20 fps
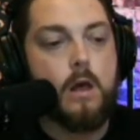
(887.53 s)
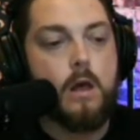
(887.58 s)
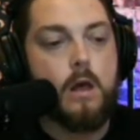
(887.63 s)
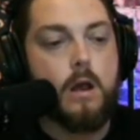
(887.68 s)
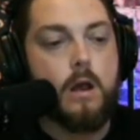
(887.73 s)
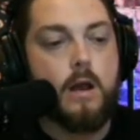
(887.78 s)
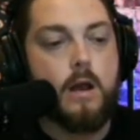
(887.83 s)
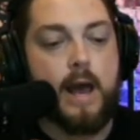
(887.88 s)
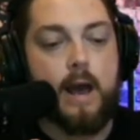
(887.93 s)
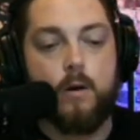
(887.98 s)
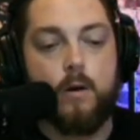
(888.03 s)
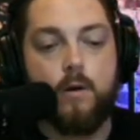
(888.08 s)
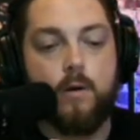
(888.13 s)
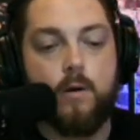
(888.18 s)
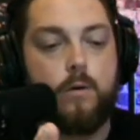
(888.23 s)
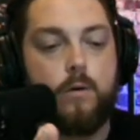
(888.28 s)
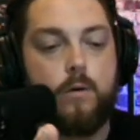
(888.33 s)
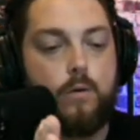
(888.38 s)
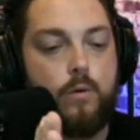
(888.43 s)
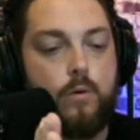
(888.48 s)
Now,
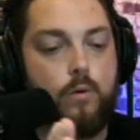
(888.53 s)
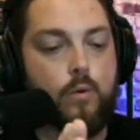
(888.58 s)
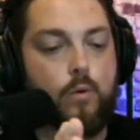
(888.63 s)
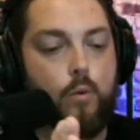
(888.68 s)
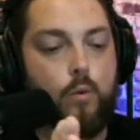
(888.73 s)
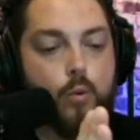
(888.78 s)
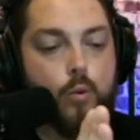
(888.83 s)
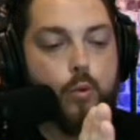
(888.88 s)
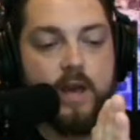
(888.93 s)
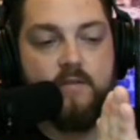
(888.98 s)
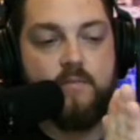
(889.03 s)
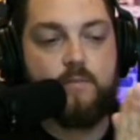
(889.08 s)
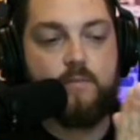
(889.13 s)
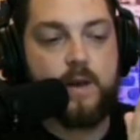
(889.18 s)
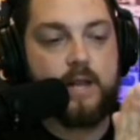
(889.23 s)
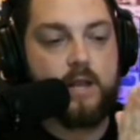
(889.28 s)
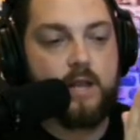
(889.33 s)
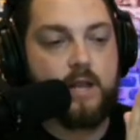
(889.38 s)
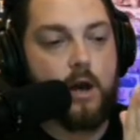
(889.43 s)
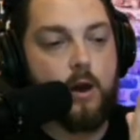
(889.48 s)
we've
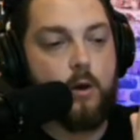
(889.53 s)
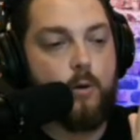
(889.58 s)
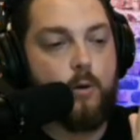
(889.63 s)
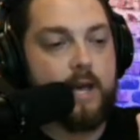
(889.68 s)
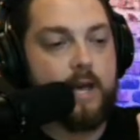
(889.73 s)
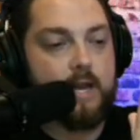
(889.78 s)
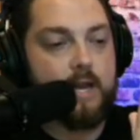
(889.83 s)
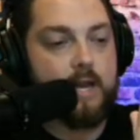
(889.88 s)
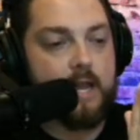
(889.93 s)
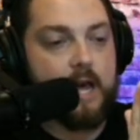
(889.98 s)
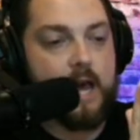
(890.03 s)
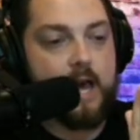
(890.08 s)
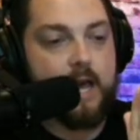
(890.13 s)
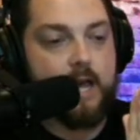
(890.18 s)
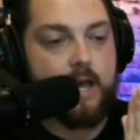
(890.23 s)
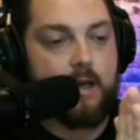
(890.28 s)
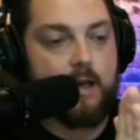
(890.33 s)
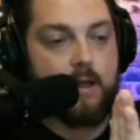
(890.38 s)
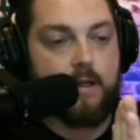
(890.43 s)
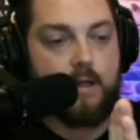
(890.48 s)
been going
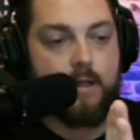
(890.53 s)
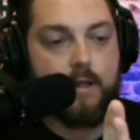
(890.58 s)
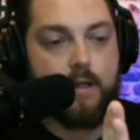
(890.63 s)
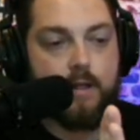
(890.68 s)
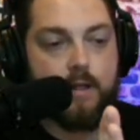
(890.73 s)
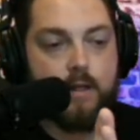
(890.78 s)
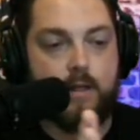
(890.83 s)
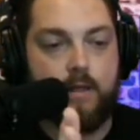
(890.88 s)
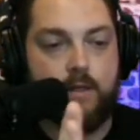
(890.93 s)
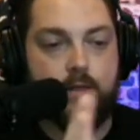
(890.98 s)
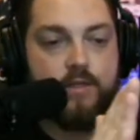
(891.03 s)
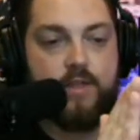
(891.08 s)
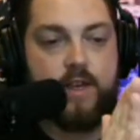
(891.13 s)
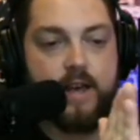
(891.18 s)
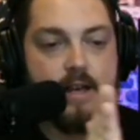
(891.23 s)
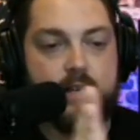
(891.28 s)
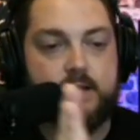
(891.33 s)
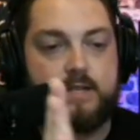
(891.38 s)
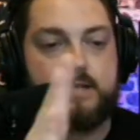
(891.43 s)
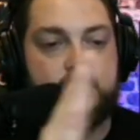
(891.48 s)
like
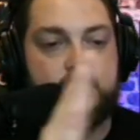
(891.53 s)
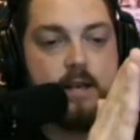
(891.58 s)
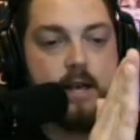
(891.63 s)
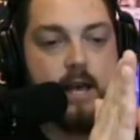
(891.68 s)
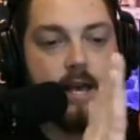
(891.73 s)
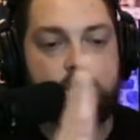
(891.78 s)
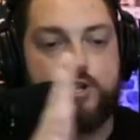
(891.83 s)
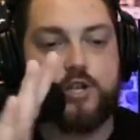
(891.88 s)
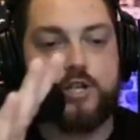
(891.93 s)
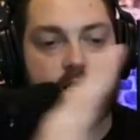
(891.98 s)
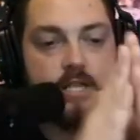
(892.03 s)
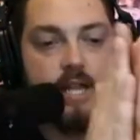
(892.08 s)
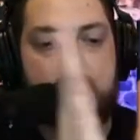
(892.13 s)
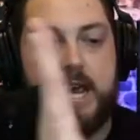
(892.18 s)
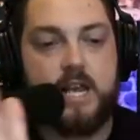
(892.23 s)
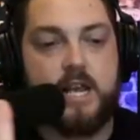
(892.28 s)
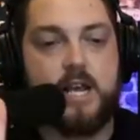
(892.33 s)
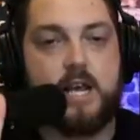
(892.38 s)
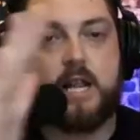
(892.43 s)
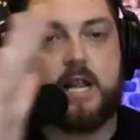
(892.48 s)
this and just like
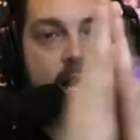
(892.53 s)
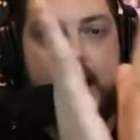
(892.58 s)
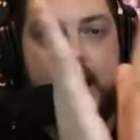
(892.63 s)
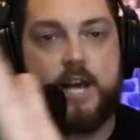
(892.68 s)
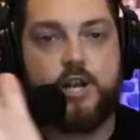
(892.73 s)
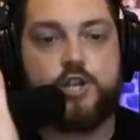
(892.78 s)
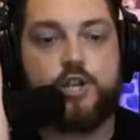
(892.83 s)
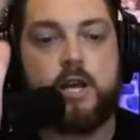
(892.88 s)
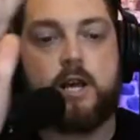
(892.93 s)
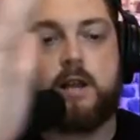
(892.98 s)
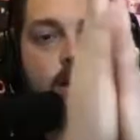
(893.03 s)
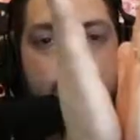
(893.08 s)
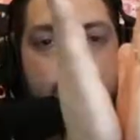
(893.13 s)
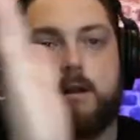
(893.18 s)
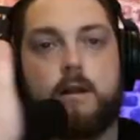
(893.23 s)
clashing.